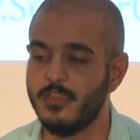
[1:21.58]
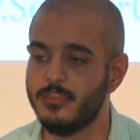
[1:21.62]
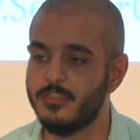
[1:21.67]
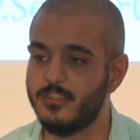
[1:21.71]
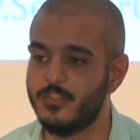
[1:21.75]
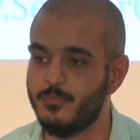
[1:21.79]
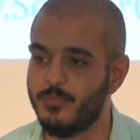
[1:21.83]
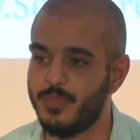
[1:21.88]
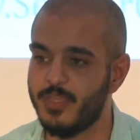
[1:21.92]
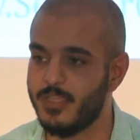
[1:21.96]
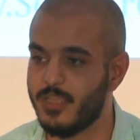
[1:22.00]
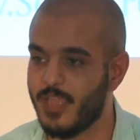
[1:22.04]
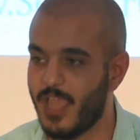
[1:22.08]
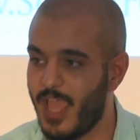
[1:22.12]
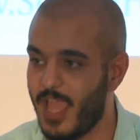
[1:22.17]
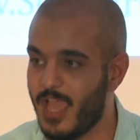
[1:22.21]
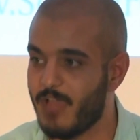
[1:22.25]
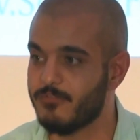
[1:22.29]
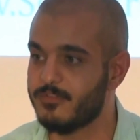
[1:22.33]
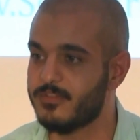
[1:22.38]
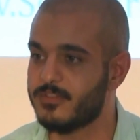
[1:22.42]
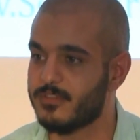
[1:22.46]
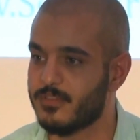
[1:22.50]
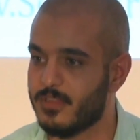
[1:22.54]
To be
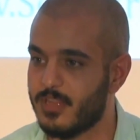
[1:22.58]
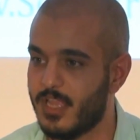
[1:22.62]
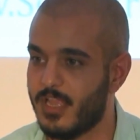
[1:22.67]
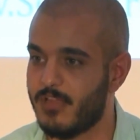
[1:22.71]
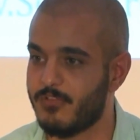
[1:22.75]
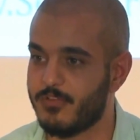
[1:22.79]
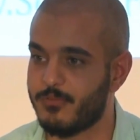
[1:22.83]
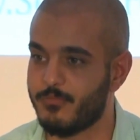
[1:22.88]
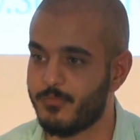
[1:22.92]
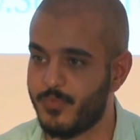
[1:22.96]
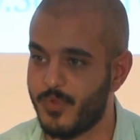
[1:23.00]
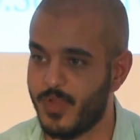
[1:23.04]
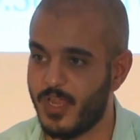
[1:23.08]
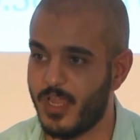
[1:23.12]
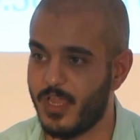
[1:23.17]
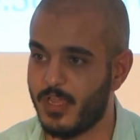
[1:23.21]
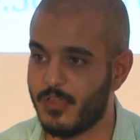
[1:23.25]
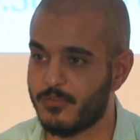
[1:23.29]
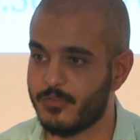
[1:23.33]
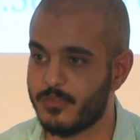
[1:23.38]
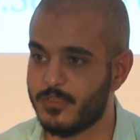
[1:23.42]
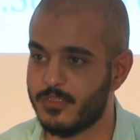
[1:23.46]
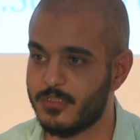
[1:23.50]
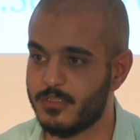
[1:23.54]
out loud and
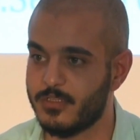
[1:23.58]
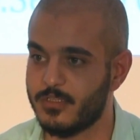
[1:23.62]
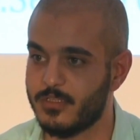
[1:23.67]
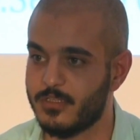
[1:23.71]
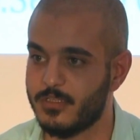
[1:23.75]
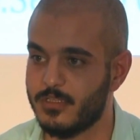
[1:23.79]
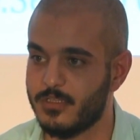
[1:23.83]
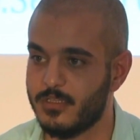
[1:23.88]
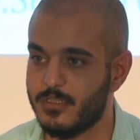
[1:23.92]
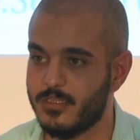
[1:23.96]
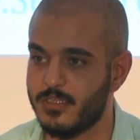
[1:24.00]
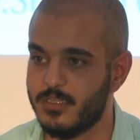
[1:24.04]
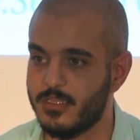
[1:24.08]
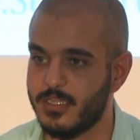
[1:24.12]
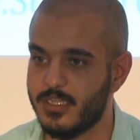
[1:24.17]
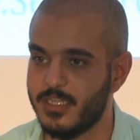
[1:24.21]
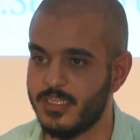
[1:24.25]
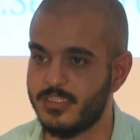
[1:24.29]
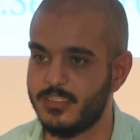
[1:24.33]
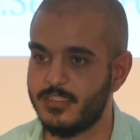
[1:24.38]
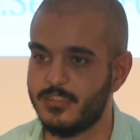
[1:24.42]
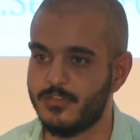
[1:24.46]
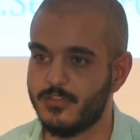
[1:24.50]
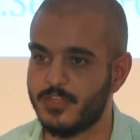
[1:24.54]
proud
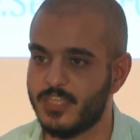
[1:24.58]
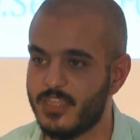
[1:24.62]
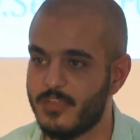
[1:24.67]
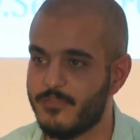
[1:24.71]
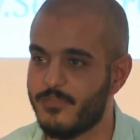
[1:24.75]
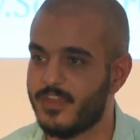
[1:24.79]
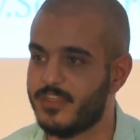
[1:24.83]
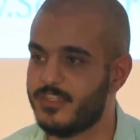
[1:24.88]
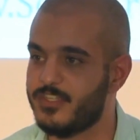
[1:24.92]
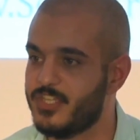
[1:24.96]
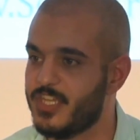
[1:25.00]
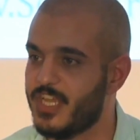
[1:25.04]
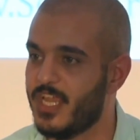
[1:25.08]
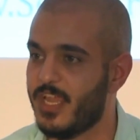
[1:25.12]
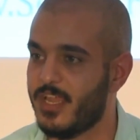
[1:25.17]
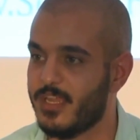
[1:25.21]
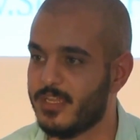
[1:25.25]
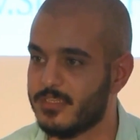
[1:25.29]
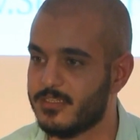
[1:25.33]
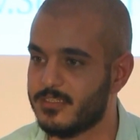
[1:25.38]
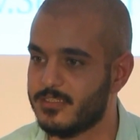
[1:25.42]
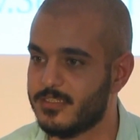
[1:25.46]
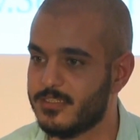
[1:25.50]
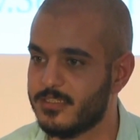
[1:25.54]
is to give a
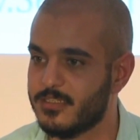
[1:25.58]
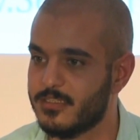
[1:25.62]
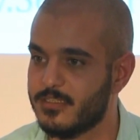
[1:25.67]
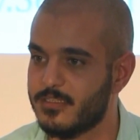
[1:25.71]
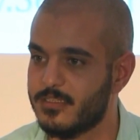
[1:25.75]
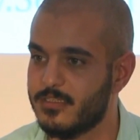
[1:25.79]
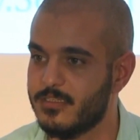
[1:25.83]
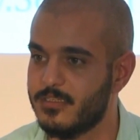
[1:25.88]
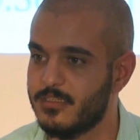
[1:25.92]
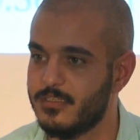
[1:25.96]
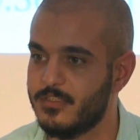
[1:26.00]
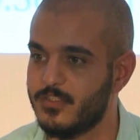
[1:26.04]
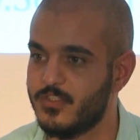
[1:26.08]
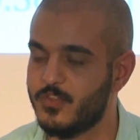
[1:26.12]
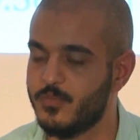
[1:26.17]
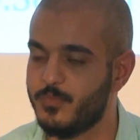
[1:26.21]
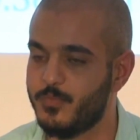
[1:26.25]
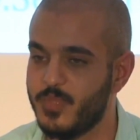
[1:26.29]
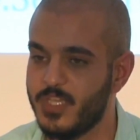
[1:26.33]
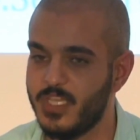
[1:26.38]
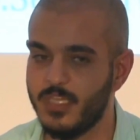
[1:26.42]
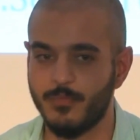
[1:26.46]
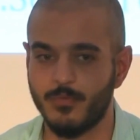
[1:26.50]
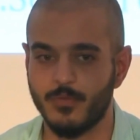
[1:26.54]
chance to
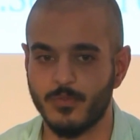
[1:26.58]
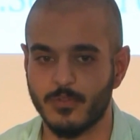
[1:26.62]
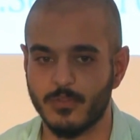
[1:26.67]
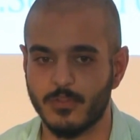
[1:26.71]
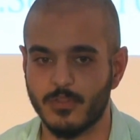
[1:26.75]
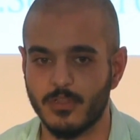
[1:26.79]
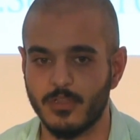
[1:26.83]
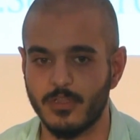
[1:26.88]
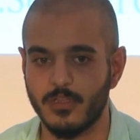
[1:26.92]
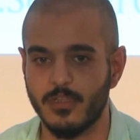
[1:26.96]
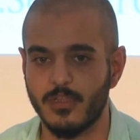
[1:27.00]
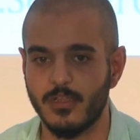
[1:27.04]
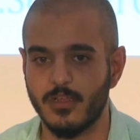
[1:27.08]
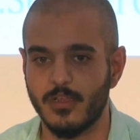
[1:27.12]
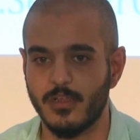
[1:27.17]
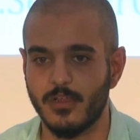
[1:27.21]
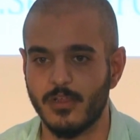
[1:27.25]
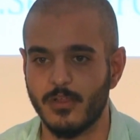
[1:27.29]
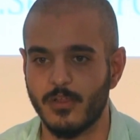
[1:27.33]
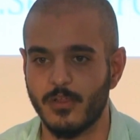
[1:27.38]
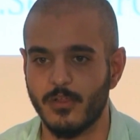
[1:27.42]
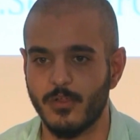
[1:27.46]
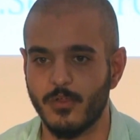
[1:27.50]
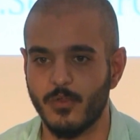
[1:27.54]
people
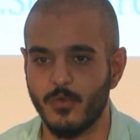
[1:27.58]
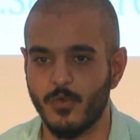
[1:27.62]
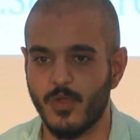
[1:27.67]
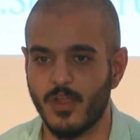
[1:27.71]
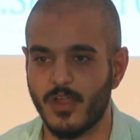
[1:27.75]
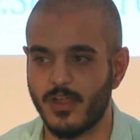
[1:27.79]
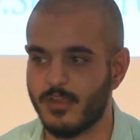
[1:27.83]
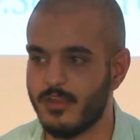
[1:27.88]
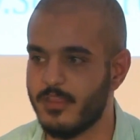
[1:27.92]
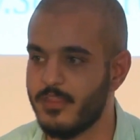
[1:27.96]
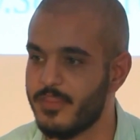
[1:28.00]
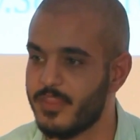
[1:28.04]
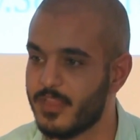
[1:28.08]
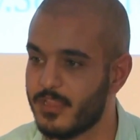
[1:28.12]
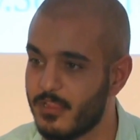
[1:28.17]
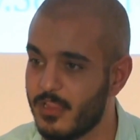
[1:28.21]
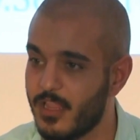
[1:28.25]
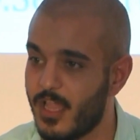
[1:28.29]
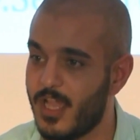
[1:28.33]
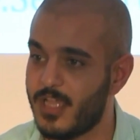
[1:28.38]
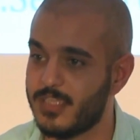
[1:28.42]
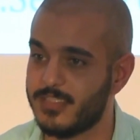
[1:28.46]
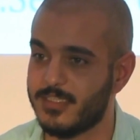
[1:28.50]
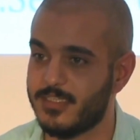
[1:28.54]
who are in the
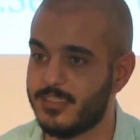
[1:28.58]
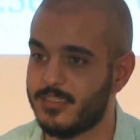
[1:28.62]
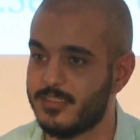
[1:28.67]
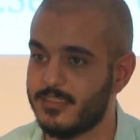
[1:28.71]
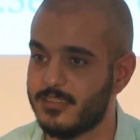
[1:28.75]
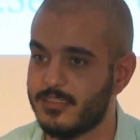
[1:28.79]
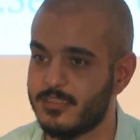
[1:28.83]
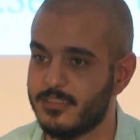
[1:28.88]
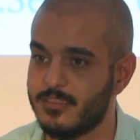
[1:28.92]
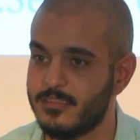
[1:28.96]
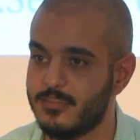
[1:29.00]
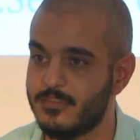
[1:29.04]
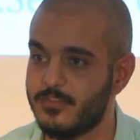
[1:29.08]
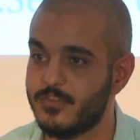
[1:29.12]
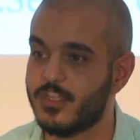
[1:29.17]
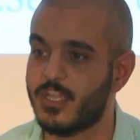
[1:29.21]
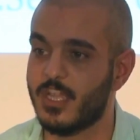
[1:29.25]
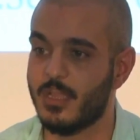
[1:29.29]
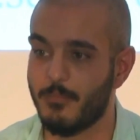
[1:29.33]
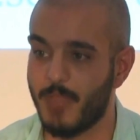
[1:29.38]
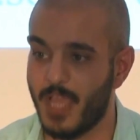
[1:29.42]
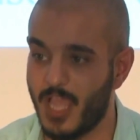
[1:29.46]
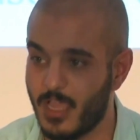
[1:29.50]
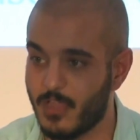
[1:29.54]
closet to
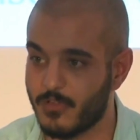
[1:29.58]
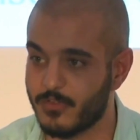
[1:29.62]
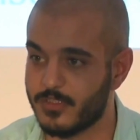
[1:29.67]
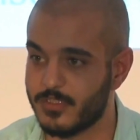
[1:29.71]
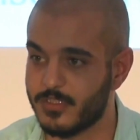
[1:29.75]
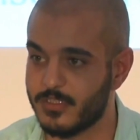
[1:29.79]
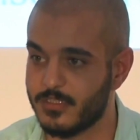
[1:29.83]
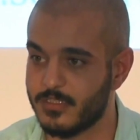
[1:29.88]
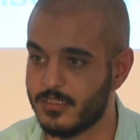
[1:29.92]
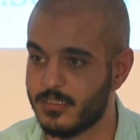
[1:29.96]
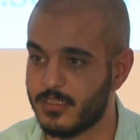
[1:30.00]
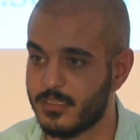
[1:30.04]
come out.